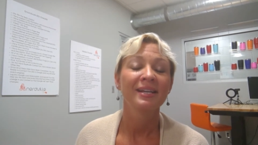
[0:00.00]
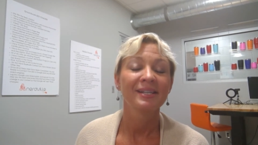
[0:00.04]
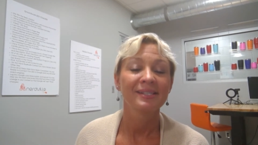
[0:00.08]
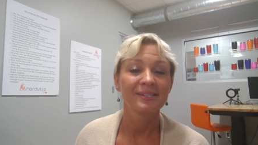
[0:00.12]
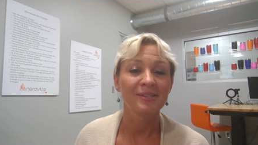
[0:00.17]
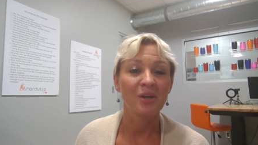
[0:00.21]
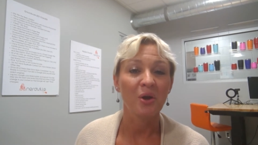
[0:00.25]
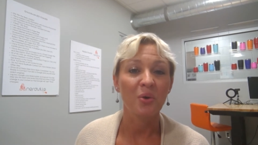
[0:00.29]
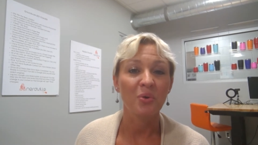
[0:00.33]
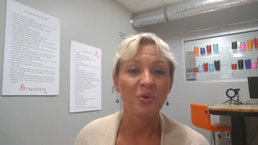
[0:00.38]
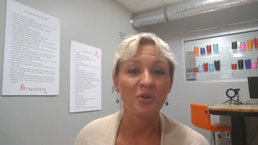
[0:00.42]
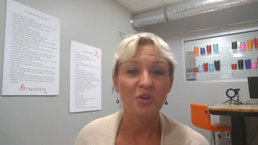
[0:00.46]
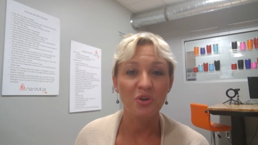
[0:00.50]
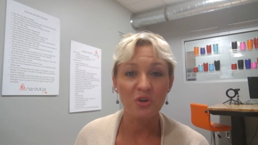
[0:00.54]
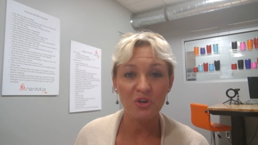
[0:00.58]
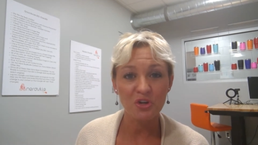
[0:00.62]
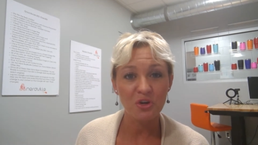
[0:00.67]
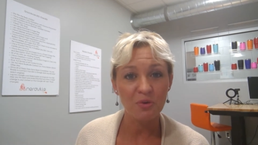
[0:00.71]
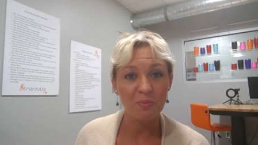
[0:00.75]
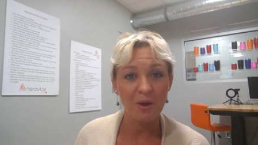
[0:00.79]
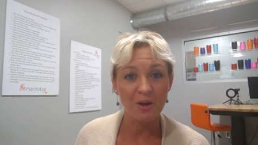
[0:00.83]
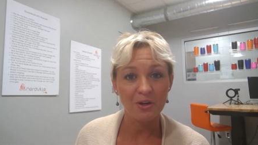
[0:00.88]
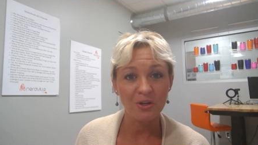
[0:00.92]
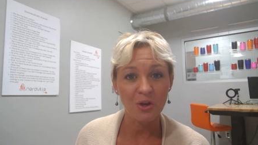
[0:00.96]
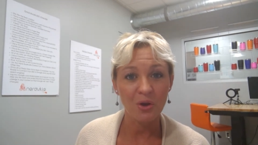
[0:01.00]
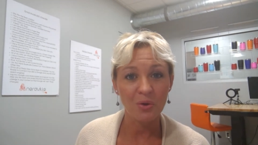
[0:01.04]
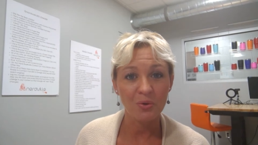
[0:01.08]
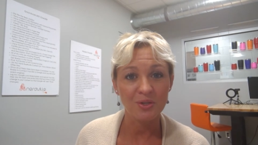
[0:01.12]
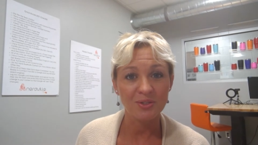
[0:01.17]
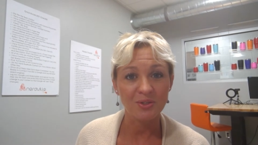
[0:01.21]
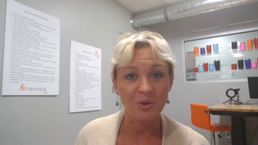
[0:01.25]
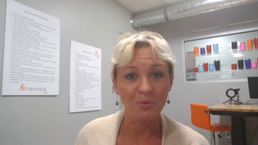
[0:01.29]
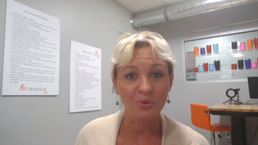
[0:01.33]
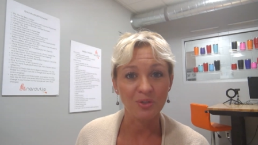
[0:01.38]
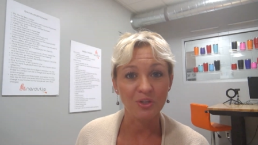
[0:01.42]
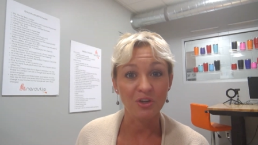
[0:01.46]
so your coupon code
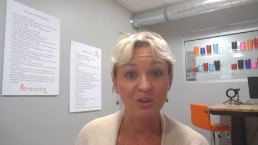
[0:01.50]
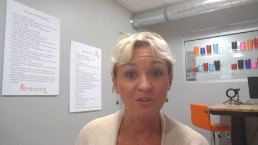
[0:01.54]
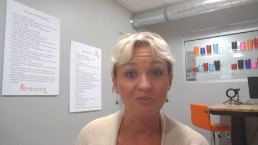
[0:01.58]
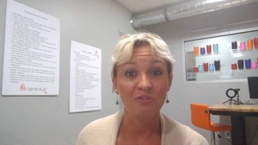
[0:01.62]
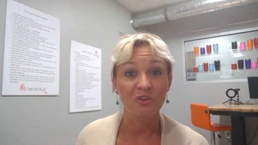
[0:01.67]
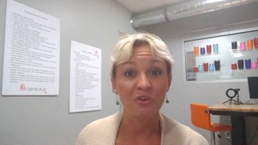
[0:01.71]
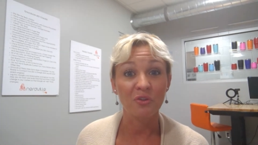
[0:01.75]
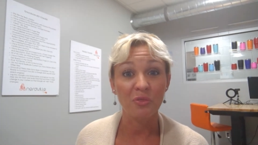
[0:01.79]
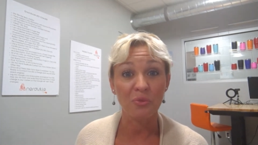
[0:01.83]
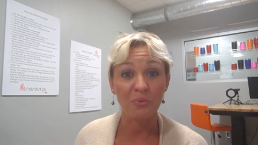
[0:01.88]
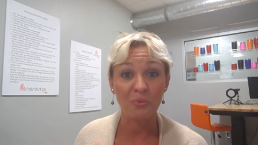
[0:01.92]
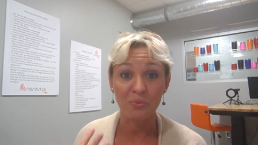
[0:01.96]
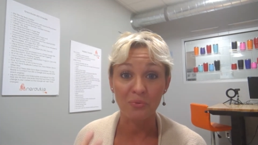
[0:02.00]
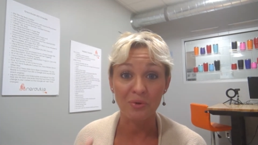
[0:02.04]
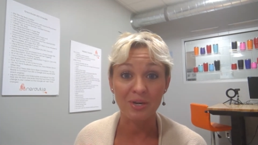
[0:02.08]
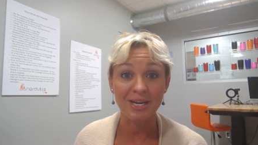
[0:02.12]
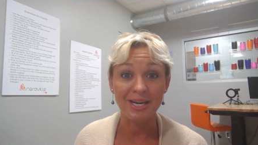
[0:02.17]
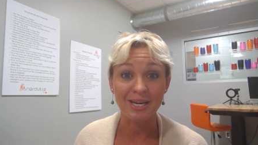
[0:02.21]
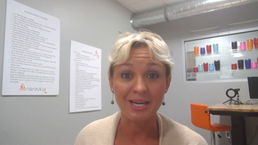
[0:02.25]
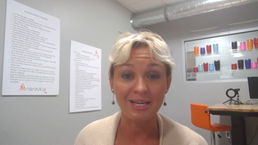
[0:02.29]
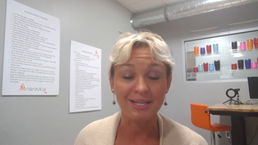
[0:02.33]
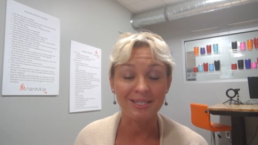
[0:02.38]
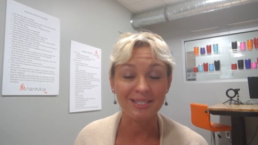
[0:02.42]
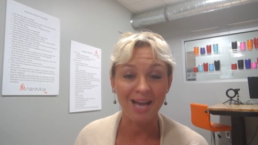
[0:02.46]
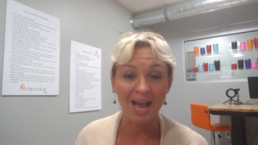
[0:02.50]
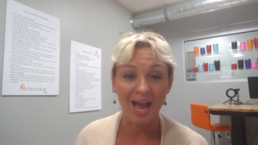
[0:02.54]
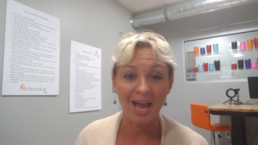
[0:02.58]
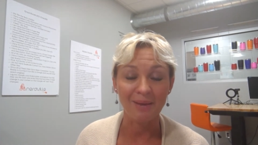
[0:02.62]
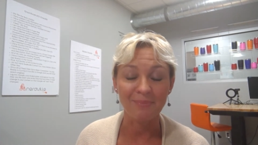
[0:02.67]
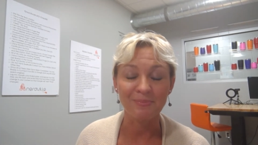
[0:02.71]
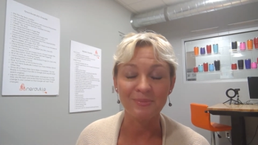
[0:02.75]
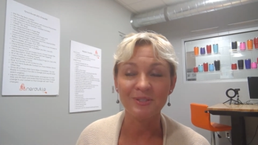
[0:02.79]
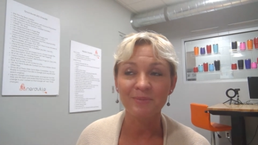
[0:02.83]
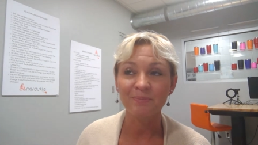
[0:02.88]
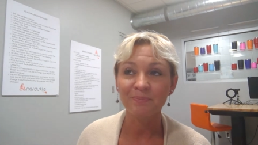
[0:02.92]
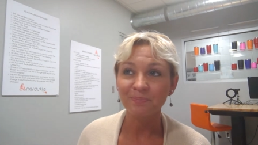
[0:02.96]
is only good for 3
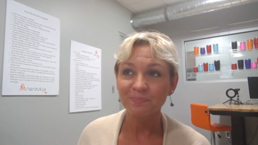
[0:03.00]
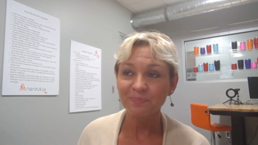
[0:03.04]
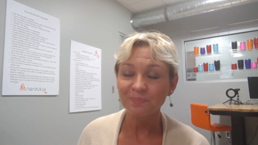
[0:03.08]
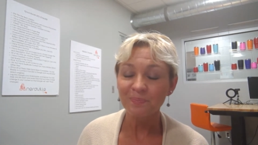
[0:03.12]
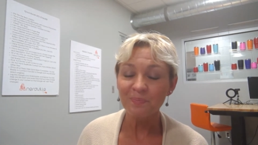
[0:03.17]
times.